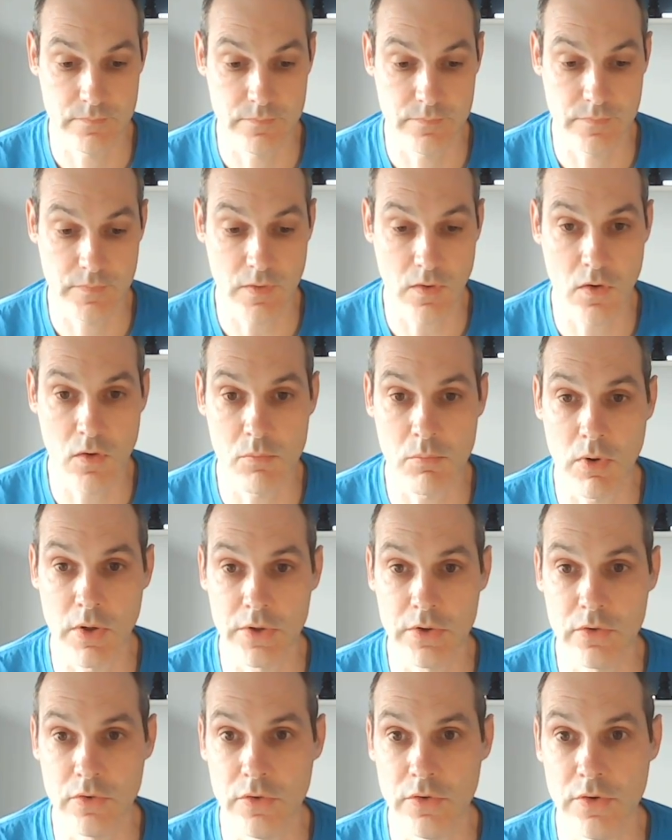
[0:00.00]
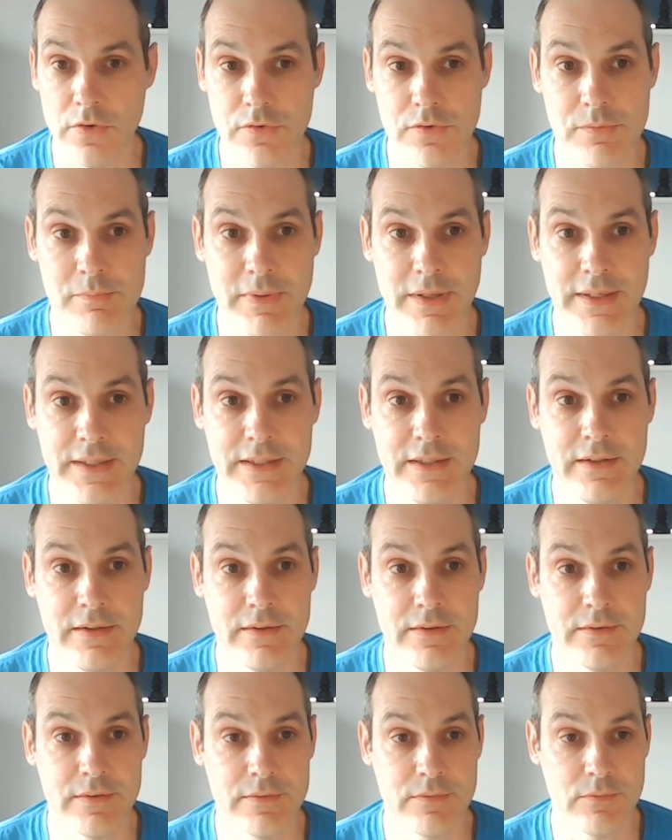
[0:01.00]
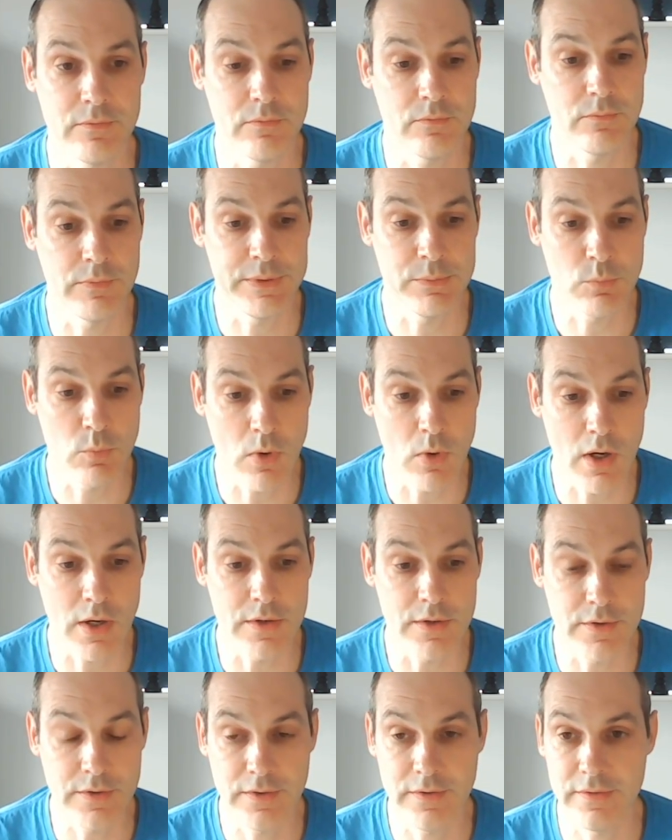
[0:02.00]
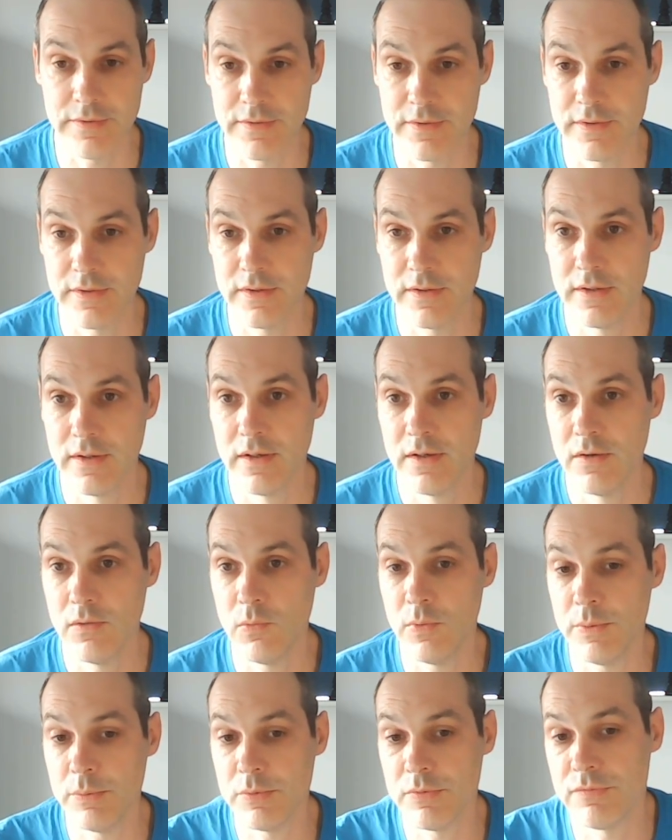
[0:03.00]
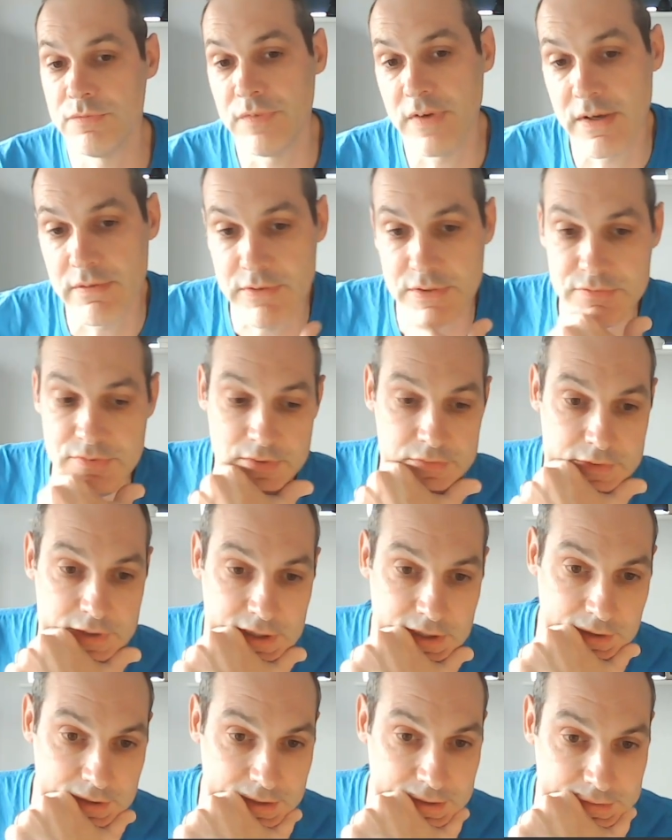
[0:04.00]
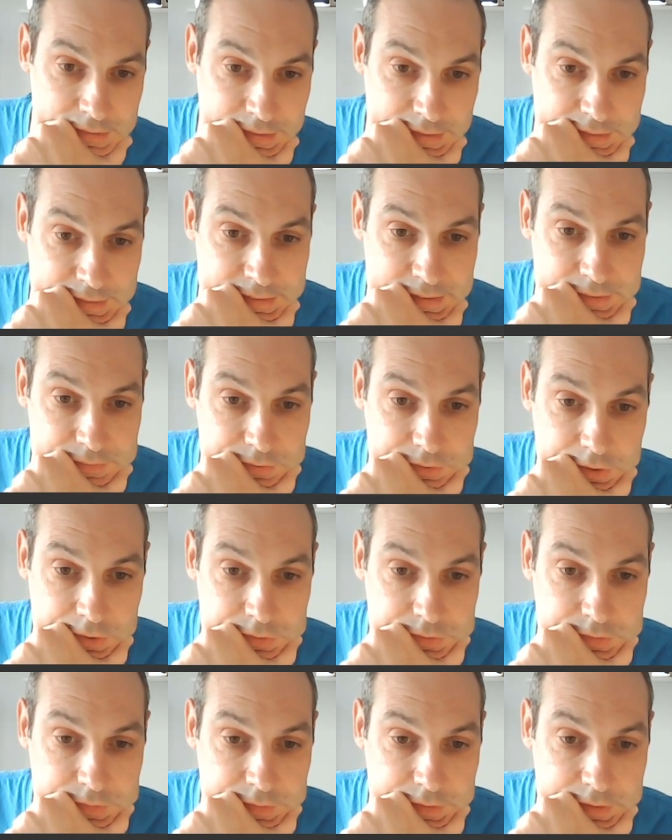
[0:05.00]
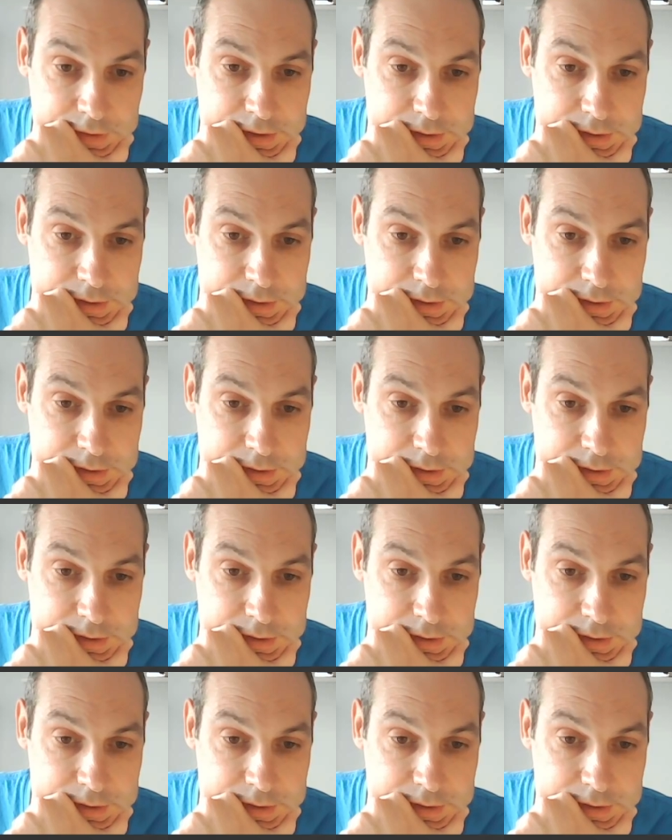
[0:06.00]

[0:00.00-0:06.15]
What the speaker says: Oh my goodness me. We won. We were very, very lucky there. Let's go to the game